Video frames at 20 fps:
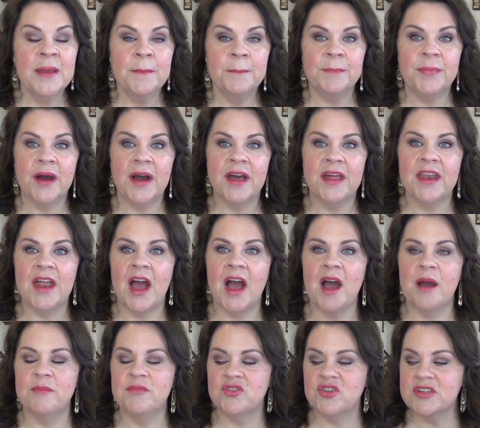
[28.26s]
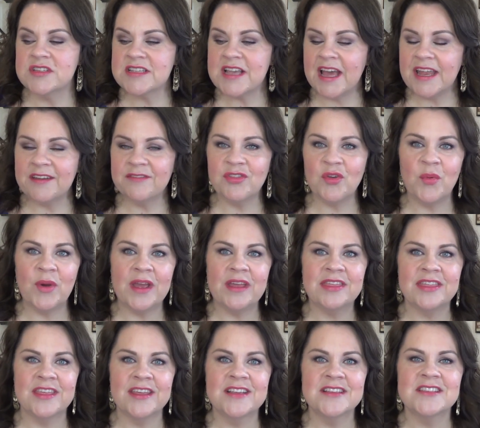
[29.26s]
But um, just kind of the way
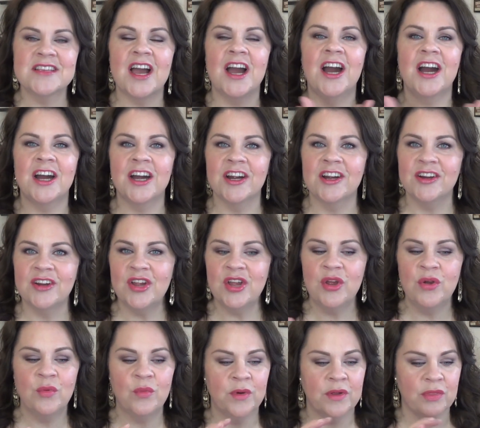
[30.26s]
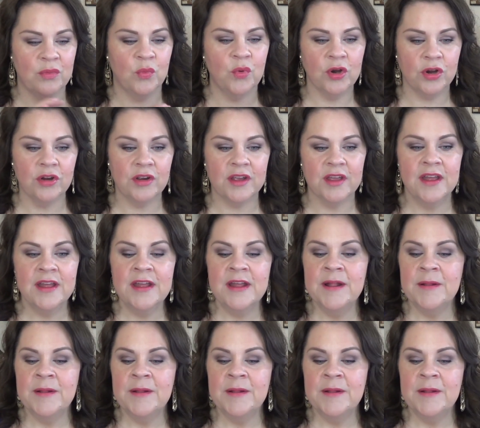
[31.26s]
things are with work